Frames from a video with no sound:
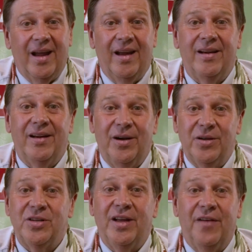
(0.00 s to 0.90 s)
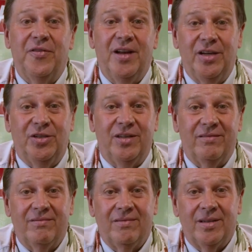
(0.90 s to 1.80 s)
and here's a definition.
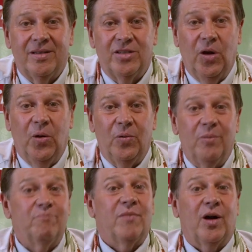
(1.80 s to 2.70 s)
So, a